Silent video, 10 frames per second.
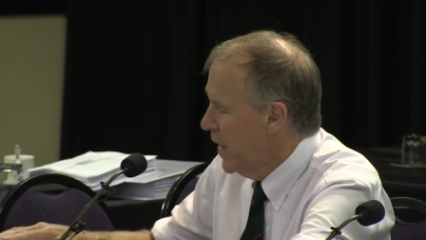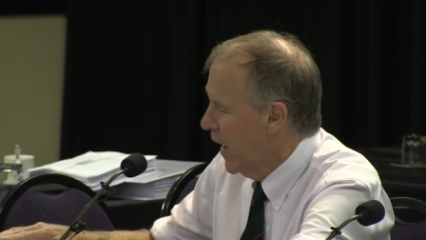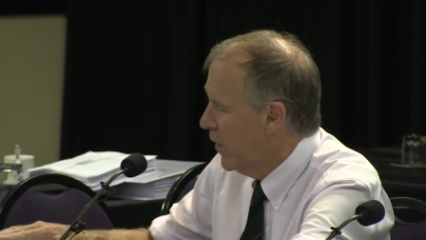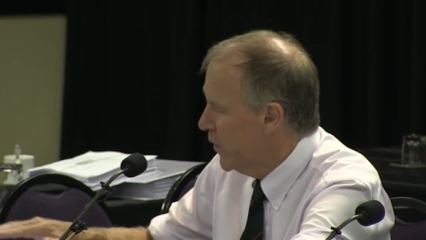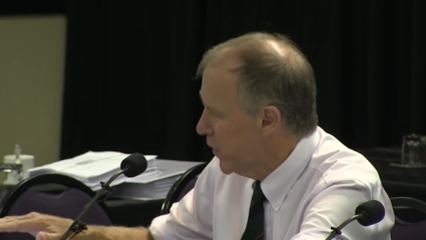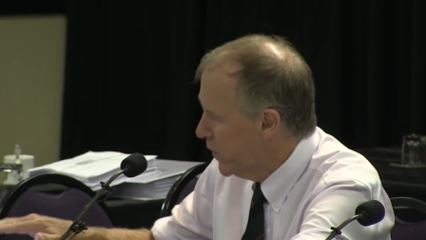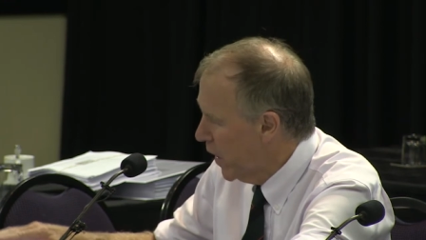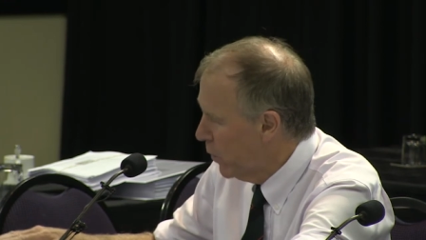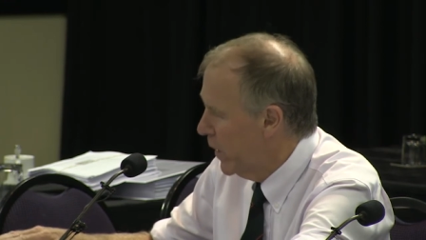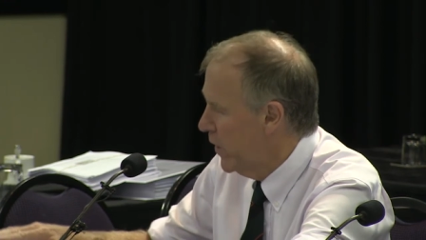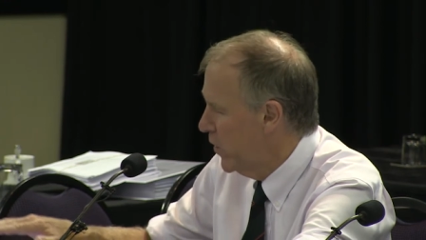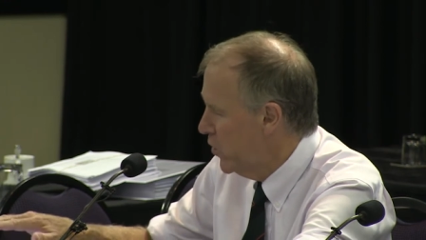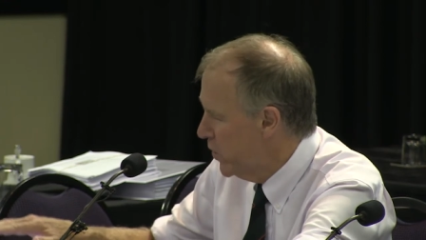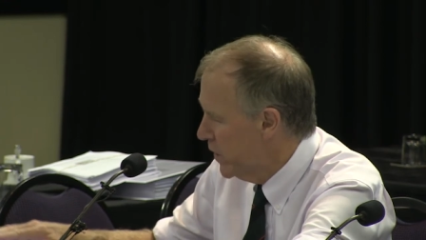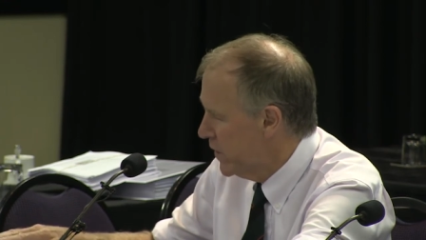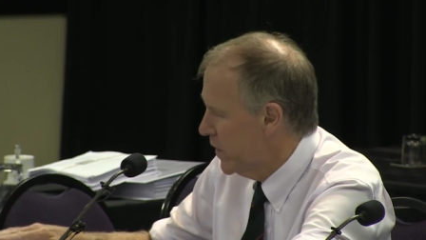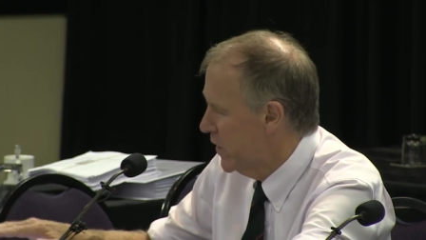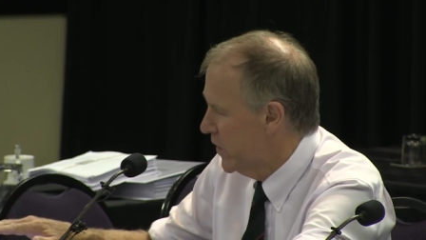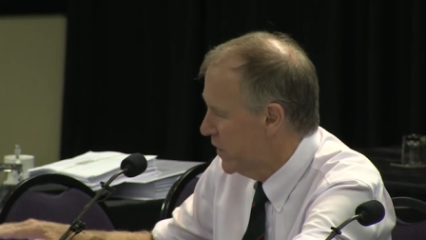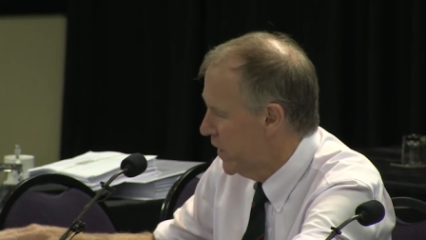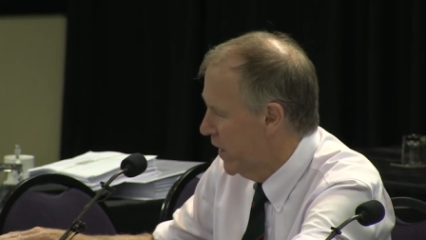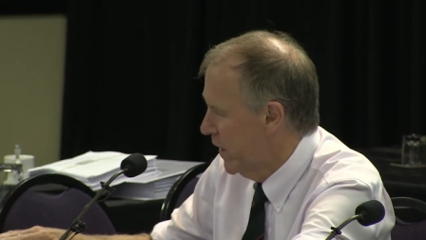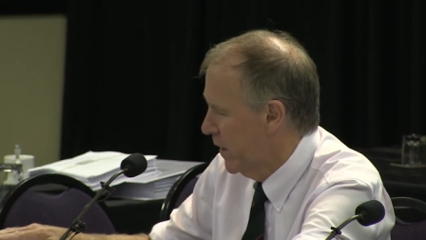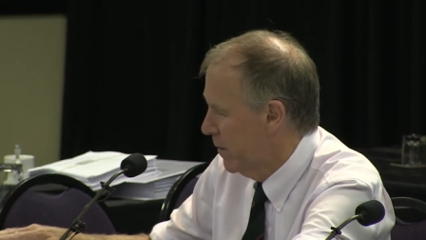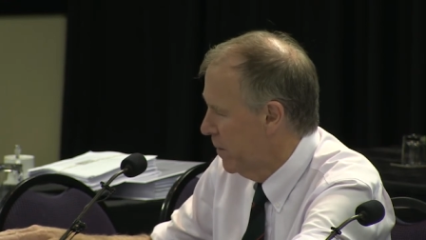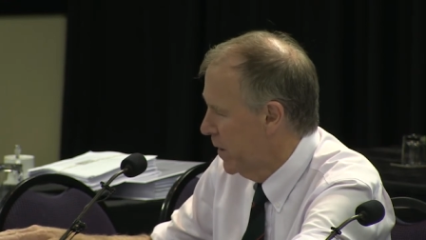And this is now where her new research is going.